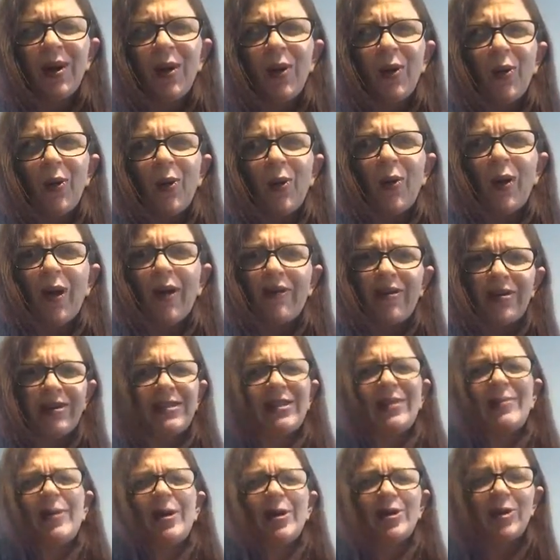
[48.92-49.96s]
worry
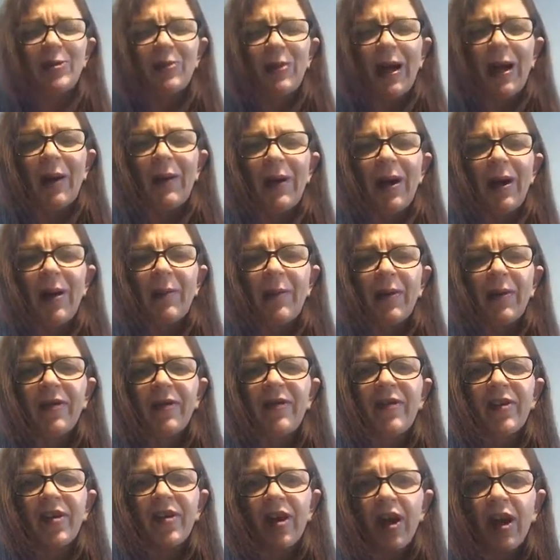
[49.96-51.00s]
so much about it,
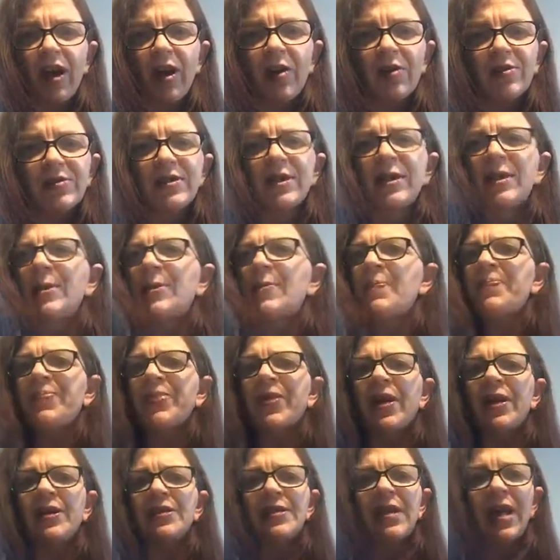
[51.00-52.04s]
but for girls,
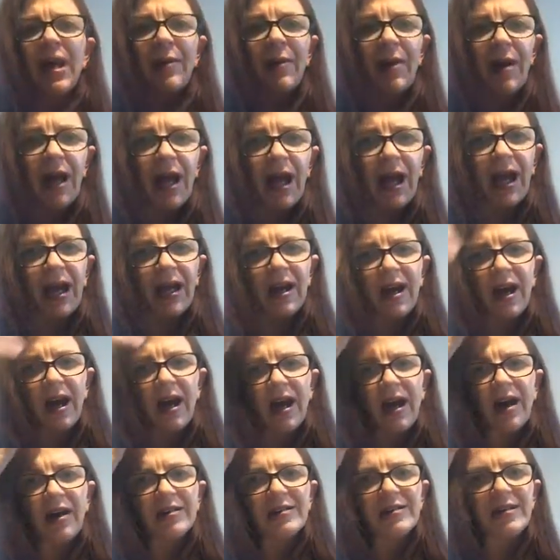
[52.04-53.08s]
same
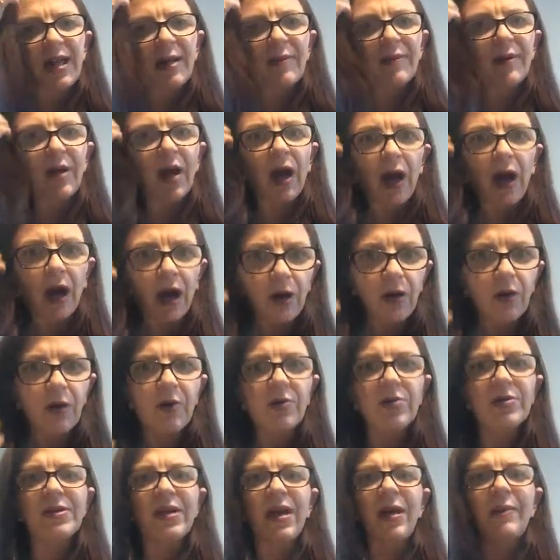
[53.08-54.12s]
haircut, same
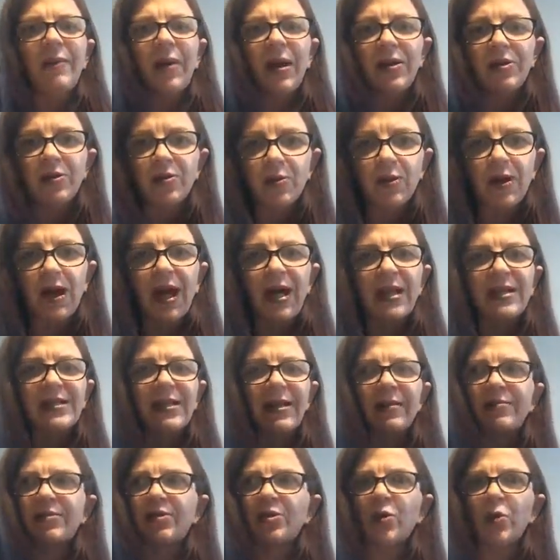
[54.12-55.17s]
coat, same pencil case,
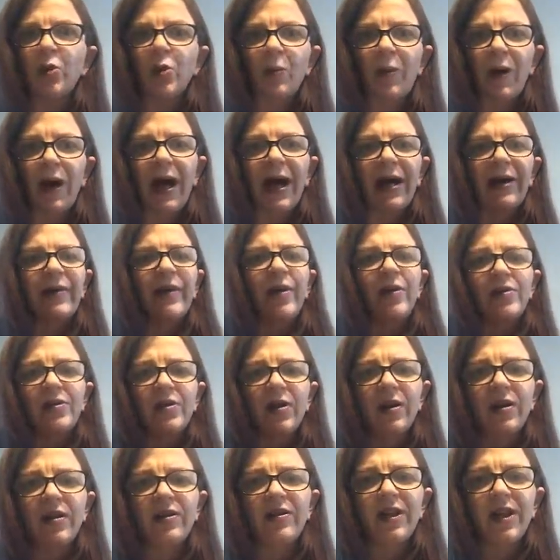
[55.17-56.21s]
same school bag, those
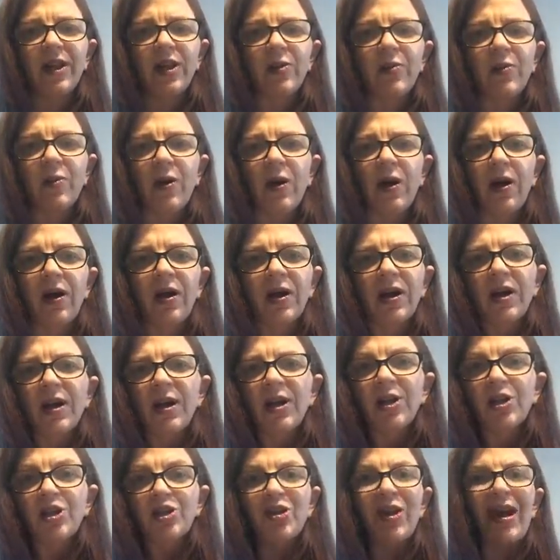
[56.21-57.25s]
kind of things were
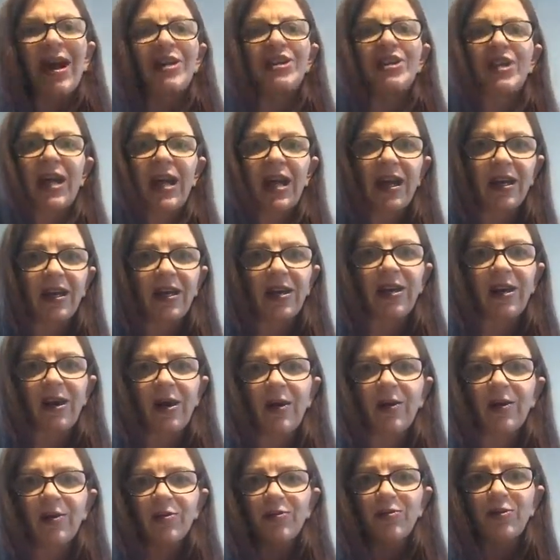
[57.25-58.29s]
tragic, you know,
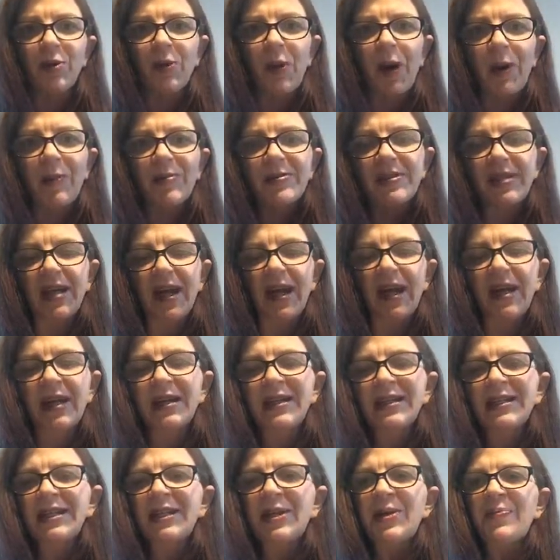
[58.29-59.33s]
it was a real upset.
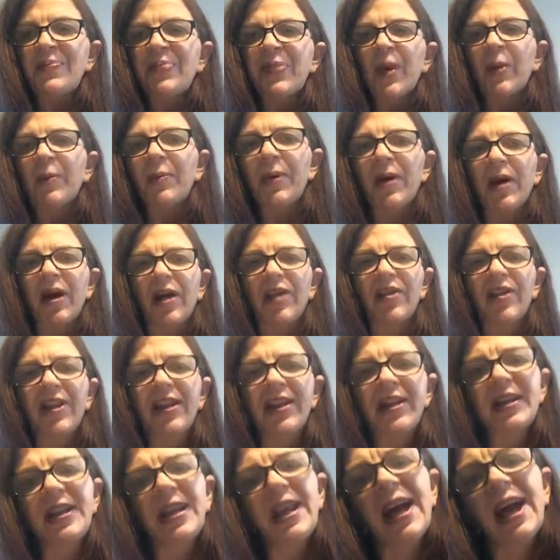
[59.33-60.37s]
But I
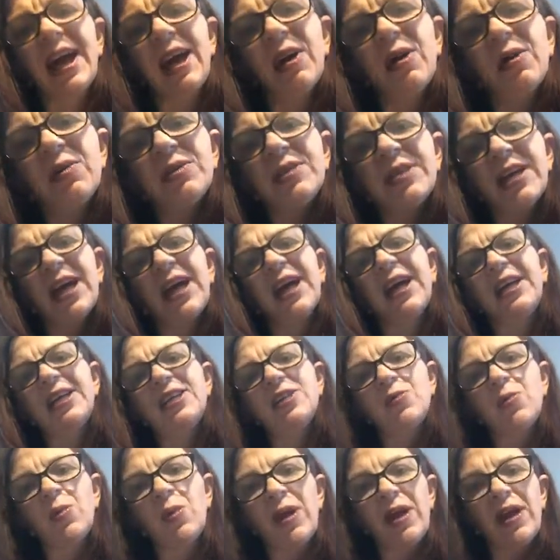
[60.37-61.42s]
think nowadays
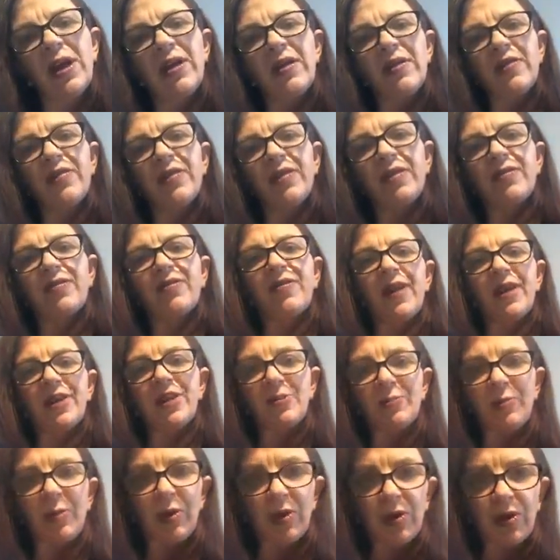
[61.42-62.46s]
with
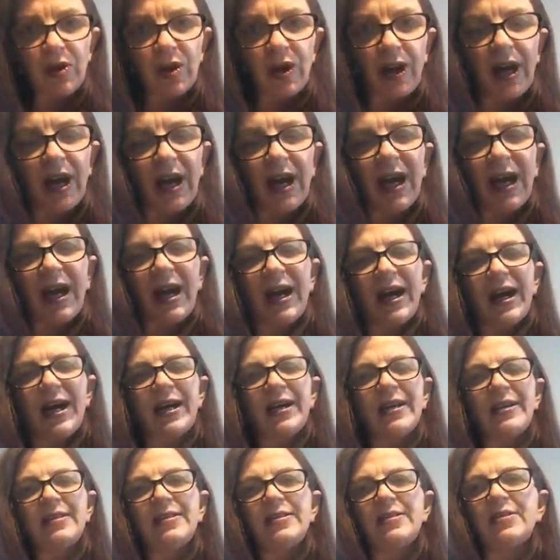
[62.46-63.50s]
Facebook
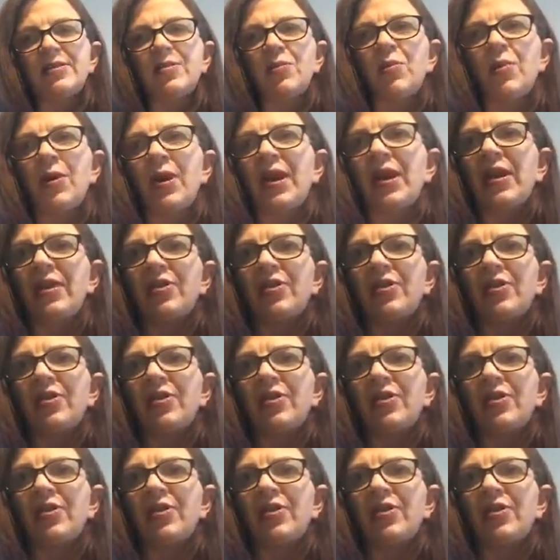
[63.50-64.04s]
and with